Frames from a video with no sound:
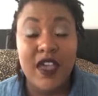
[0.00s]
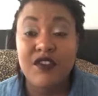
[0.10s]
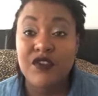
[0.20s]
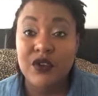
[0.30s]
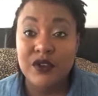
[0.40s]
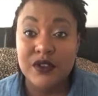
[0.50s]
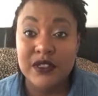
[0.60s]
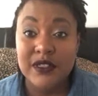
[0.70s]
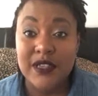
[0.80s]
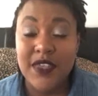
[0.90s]
at
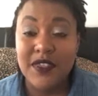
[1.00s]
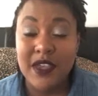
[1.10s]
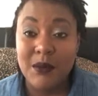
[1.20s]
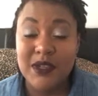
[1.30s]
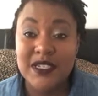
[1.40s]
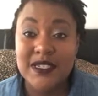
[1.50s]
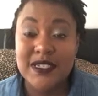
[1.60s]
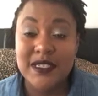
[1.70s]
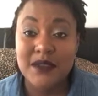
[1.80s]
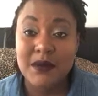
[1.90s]
first, I think I mentioned
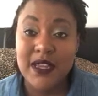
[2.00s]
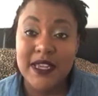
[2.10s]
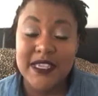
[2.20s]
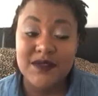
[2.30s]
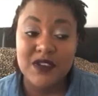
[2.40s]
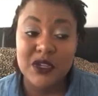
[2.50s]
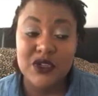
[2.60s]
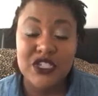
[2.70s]
this in my last video,